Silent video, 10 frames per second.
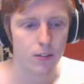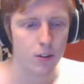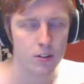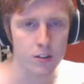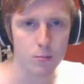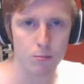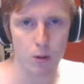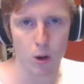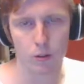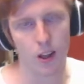because I'm
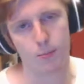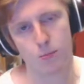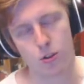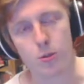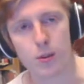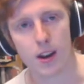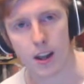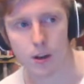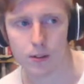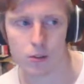oh, I'm stupid and
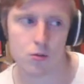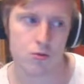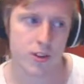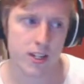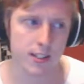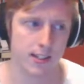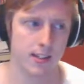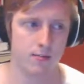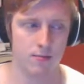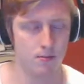I only just recently
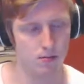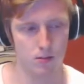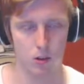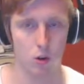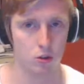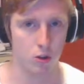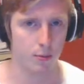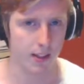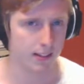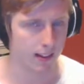looked up
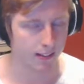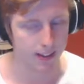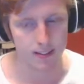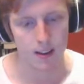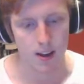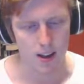things like this.